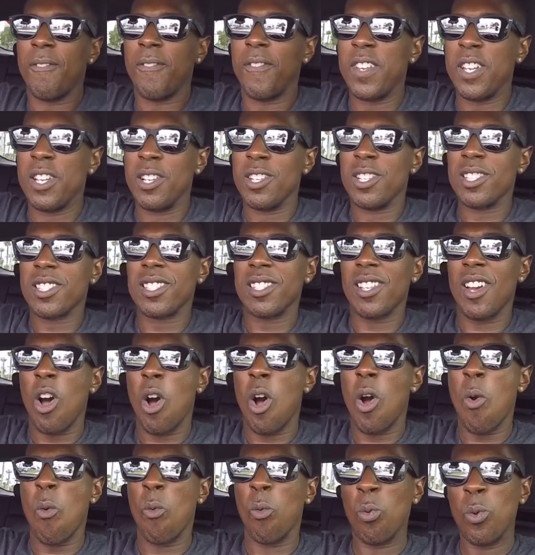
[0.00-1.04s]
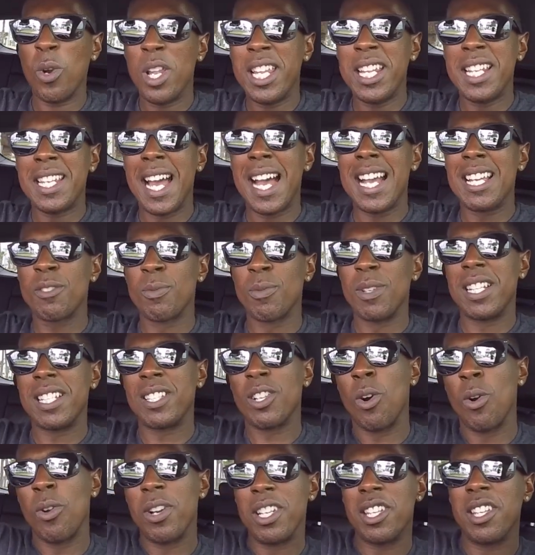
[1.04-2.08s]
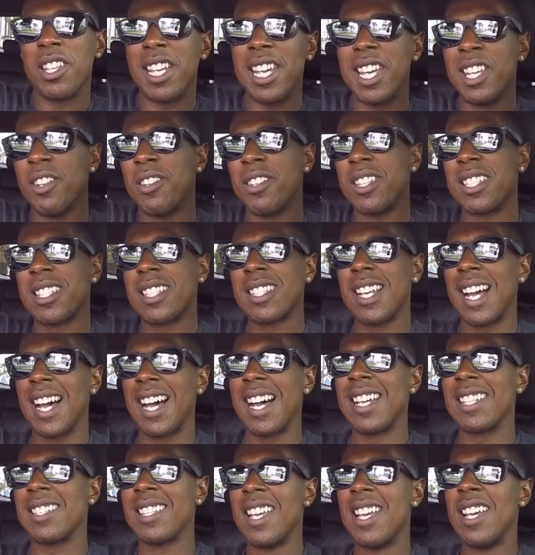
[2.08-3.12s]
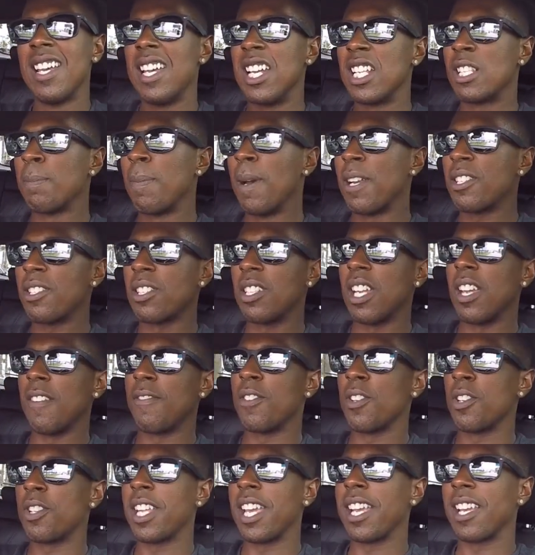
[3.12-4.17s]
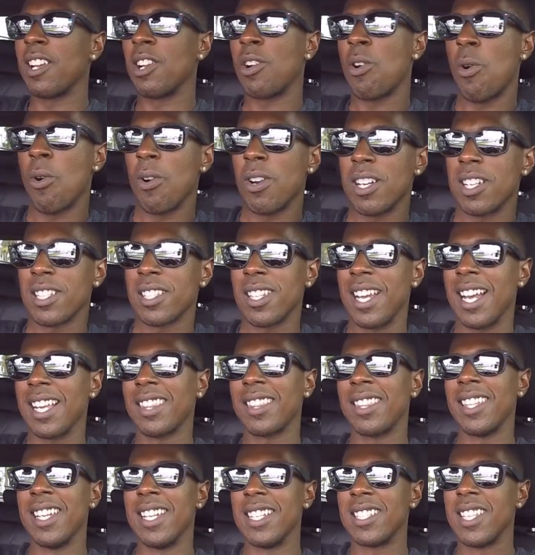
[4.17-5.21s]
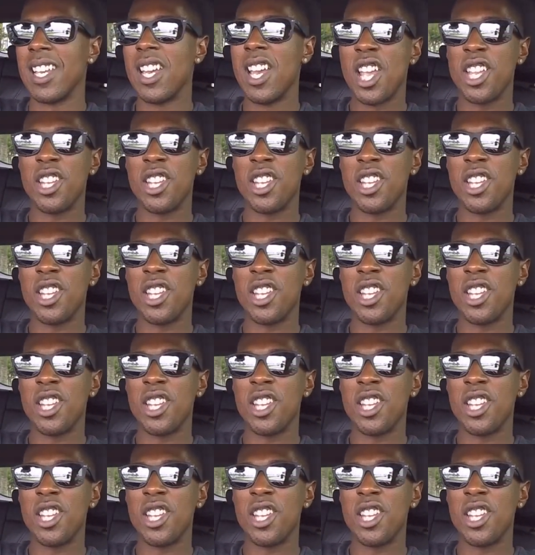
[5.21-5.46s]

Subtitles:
Feels really nice when it's holding you in on the sides, especially if you're taking corners like this.